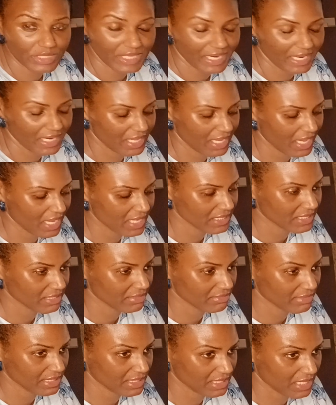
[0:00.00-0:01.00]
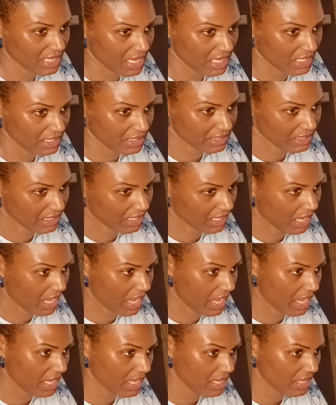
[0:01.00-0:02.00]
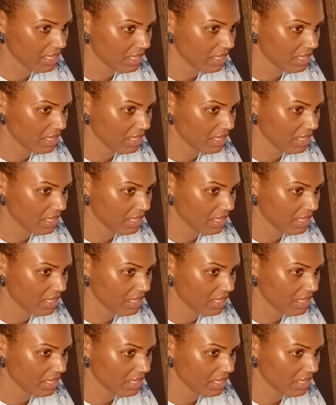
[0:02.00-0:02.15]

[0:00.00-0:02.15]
Take it as it resonates, okay?